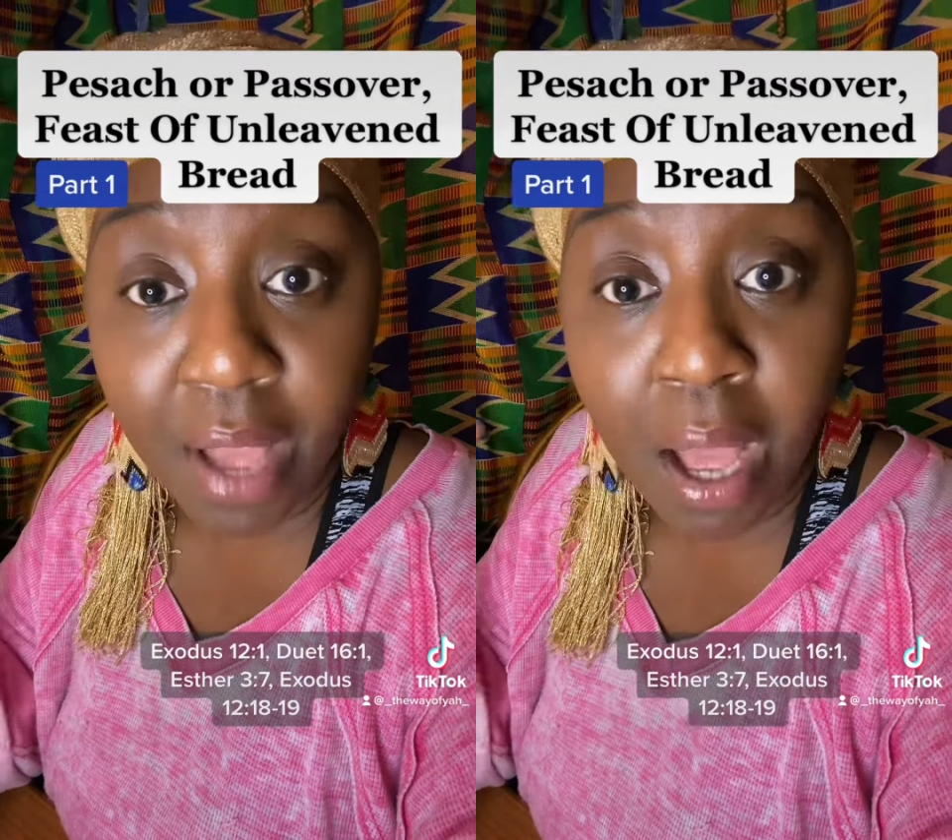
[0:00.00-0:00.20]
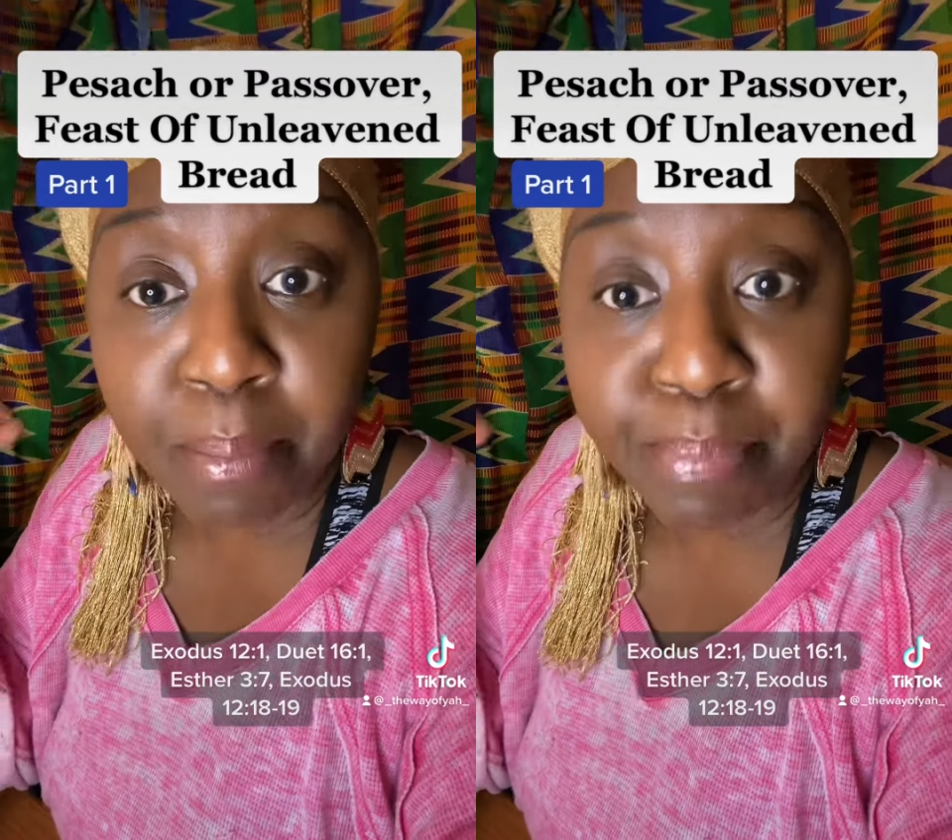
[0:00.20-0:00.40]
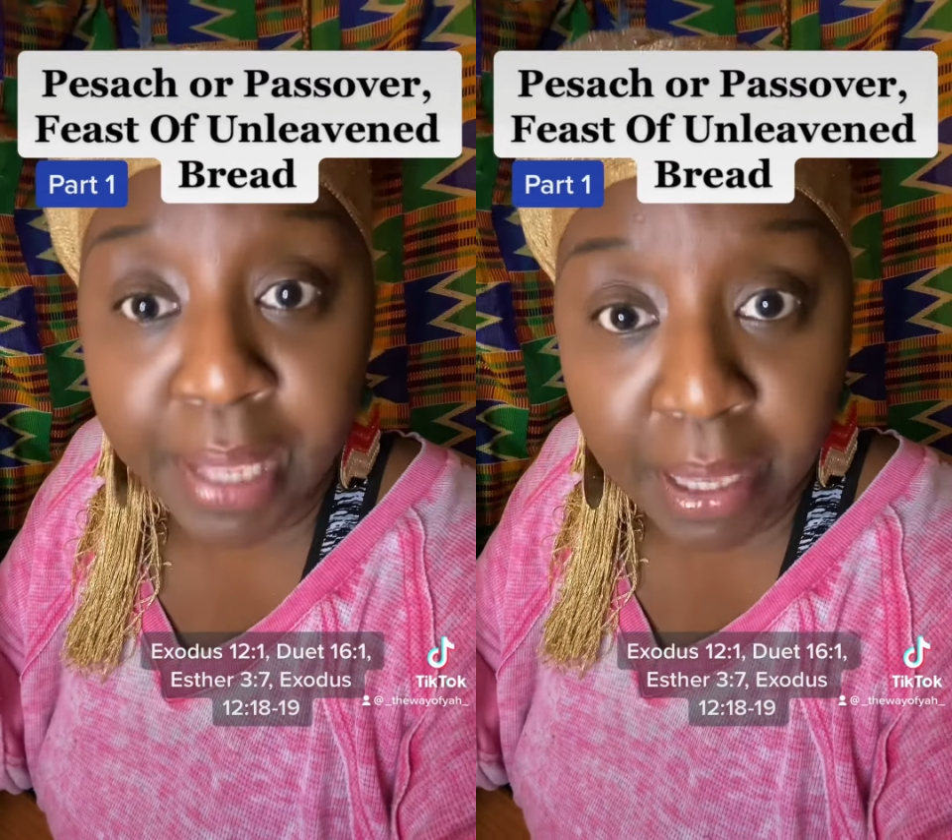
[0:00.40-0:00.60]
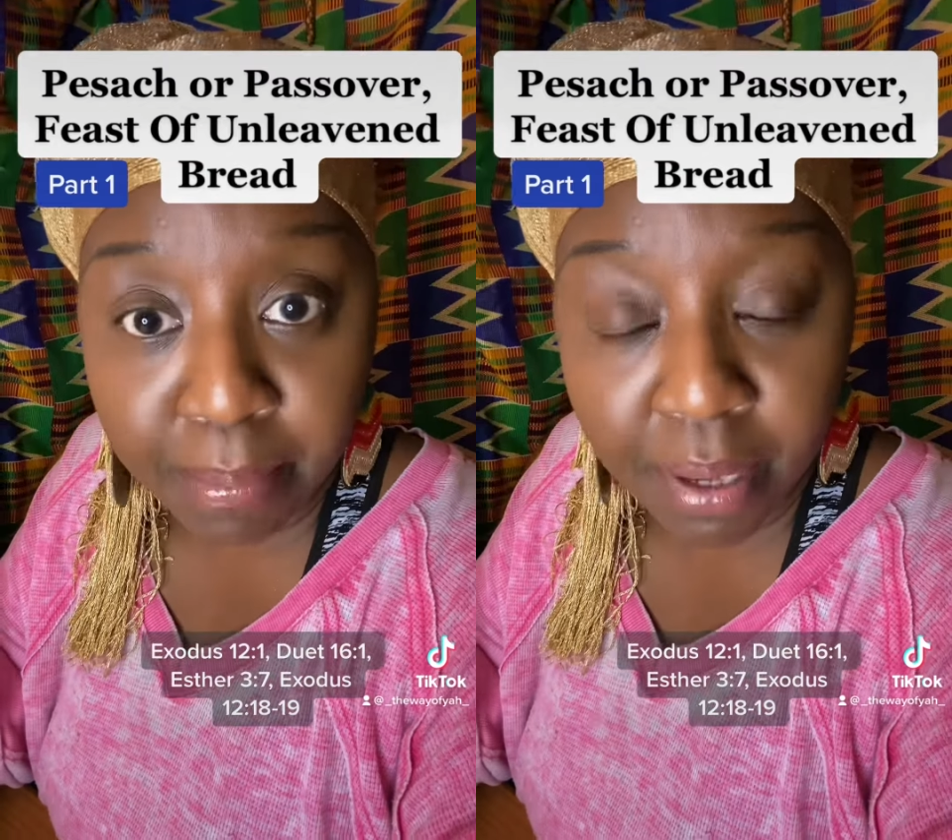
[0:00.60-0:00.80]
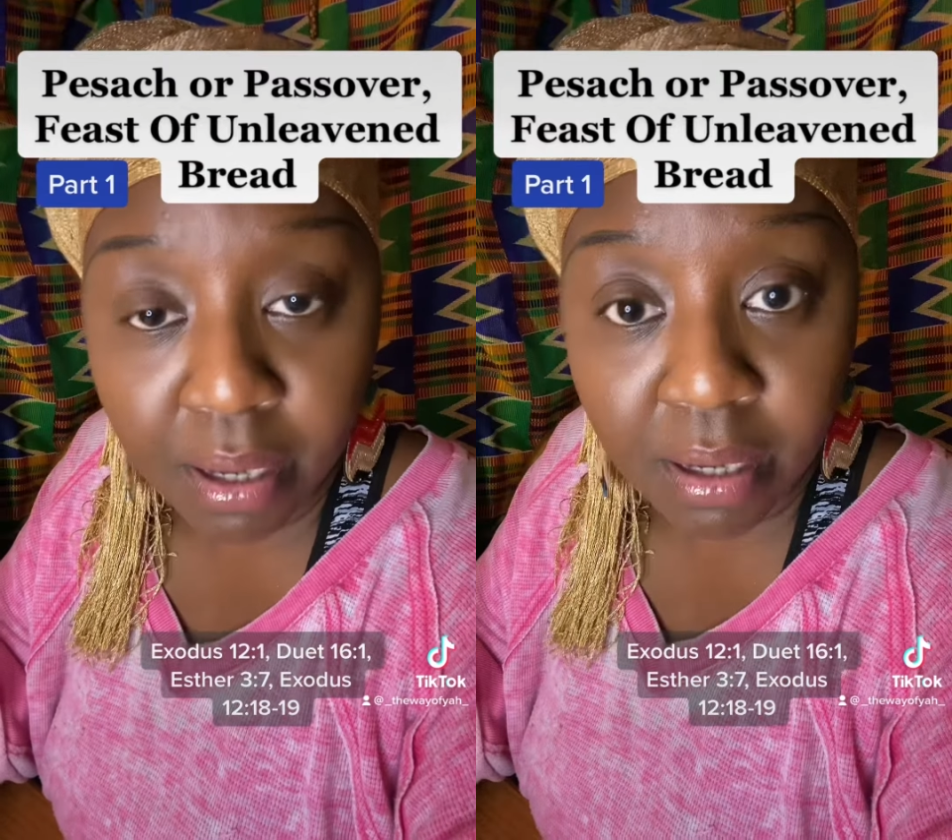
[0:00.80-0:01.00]
Abib,
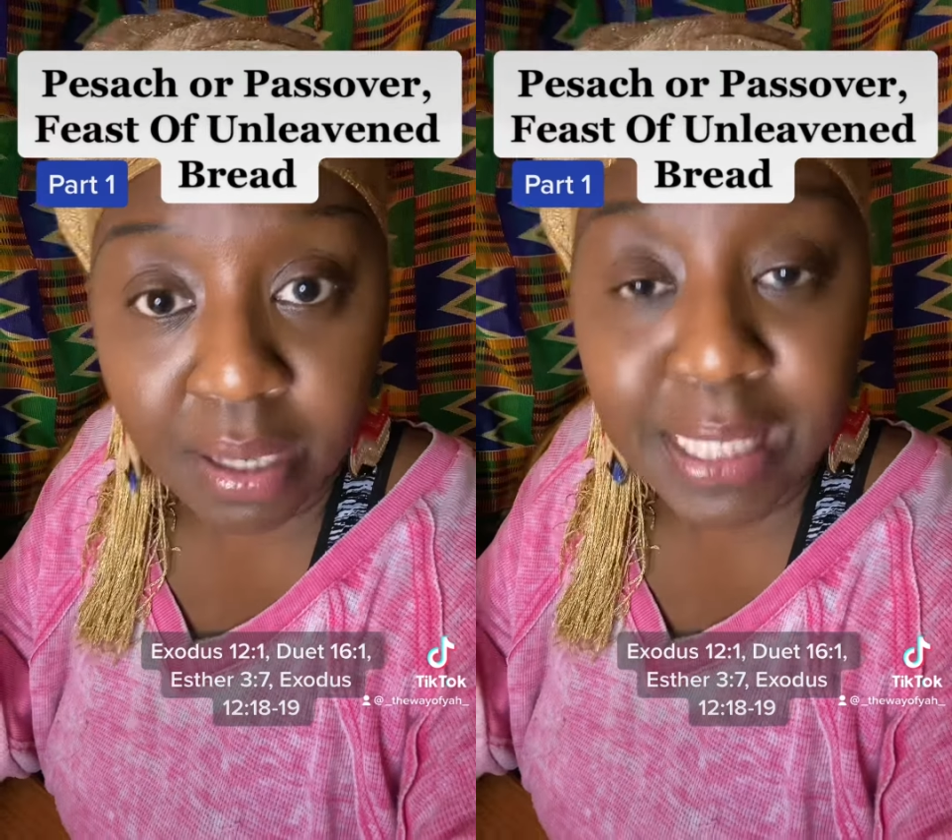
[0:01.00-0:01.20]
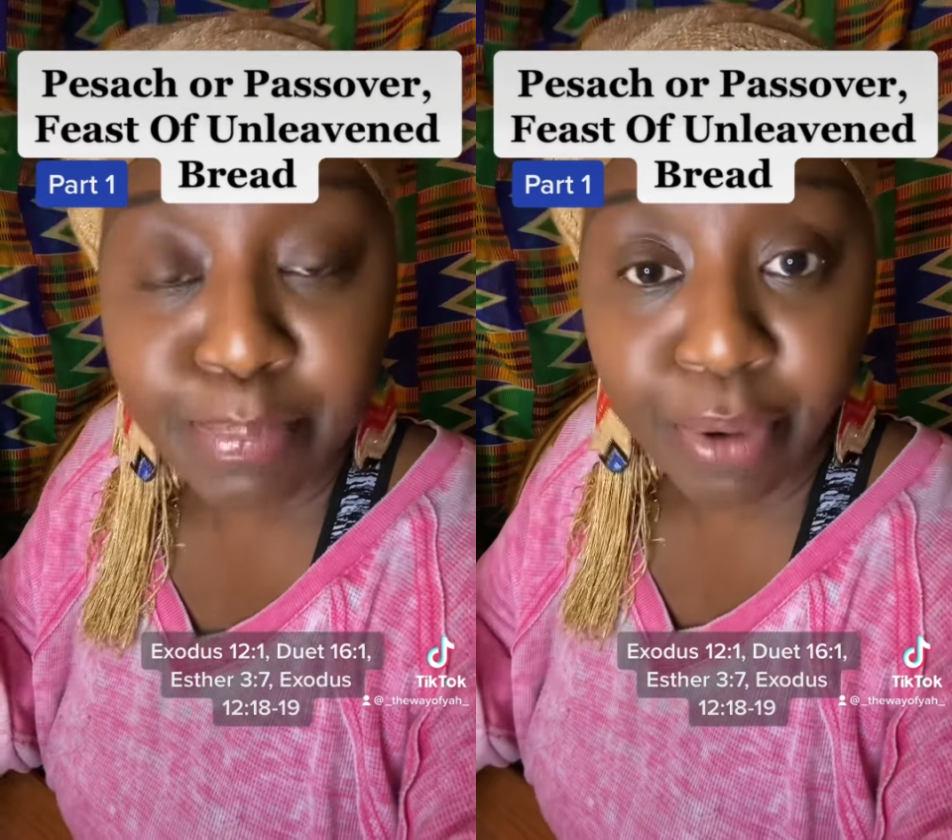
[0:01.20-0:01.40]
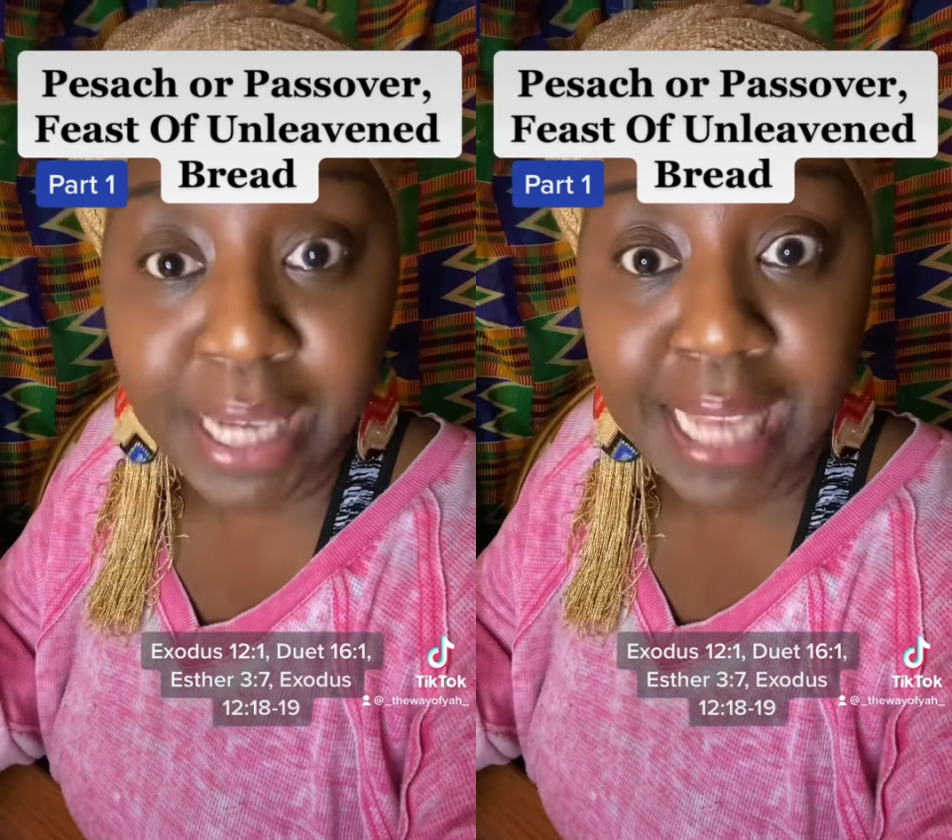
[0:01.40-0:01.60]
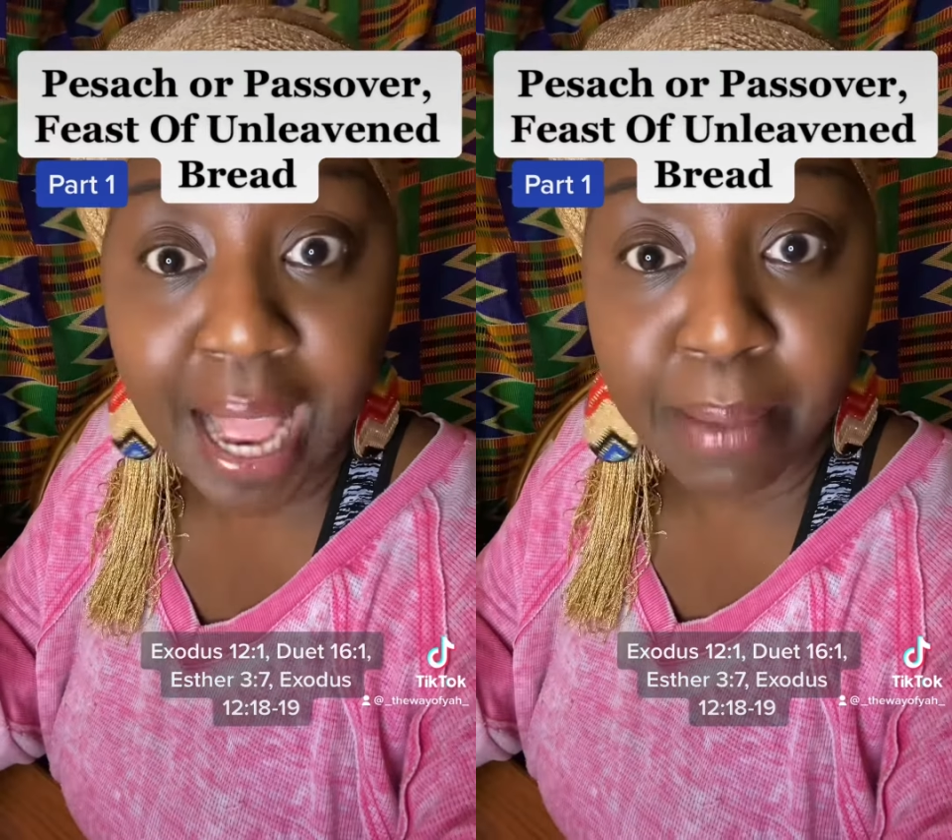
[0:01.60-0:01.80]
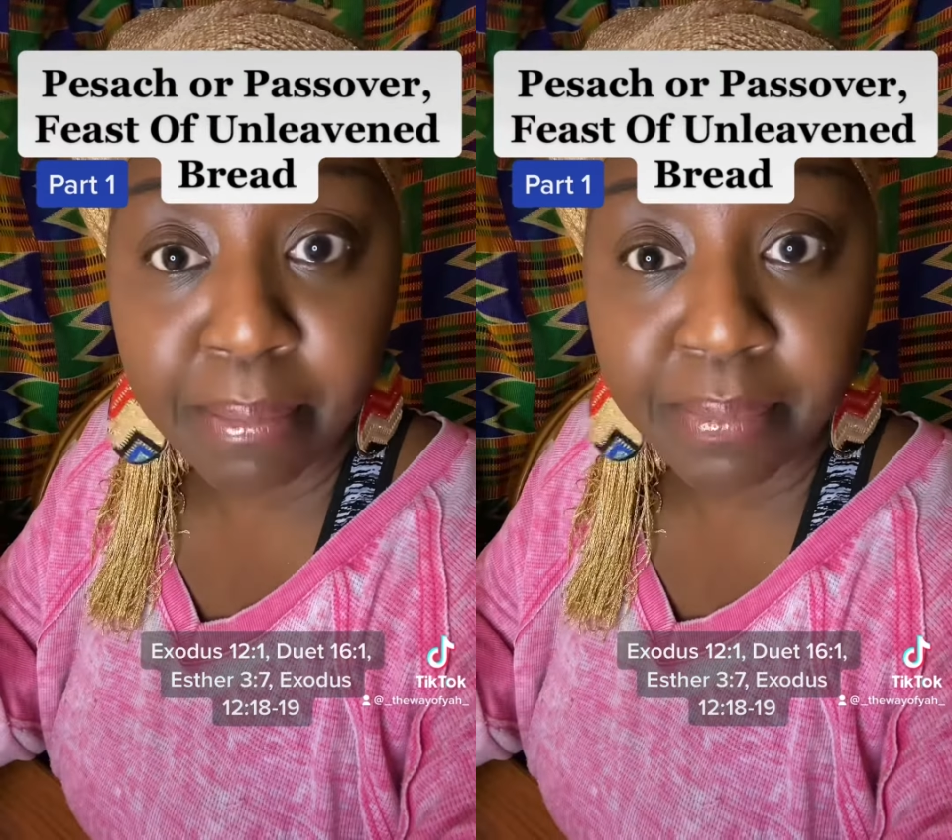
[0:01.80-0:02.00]
springtime.